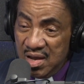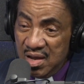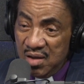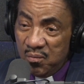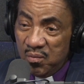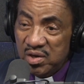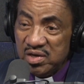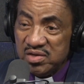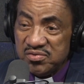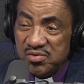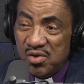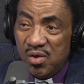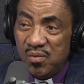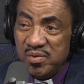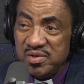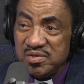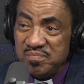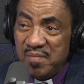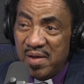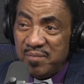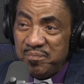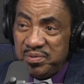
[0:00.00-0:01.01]
Well, it's
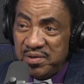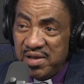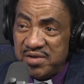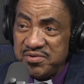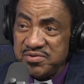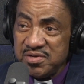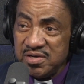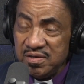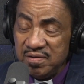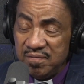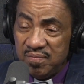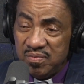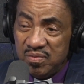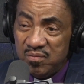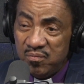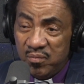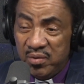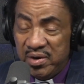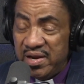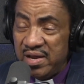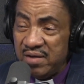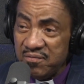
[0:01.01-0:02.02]
always my pleasure
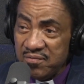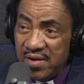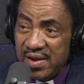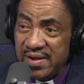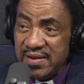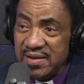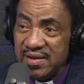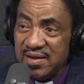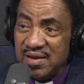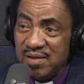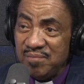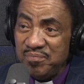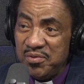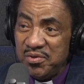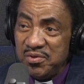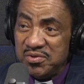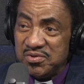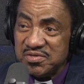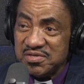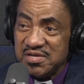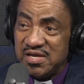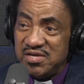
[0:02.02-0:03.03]
whenever I can come to
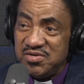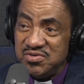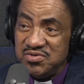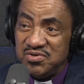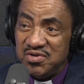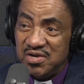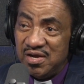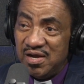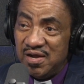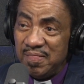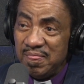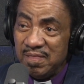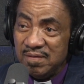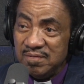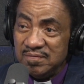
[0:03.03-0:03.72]
the station, John.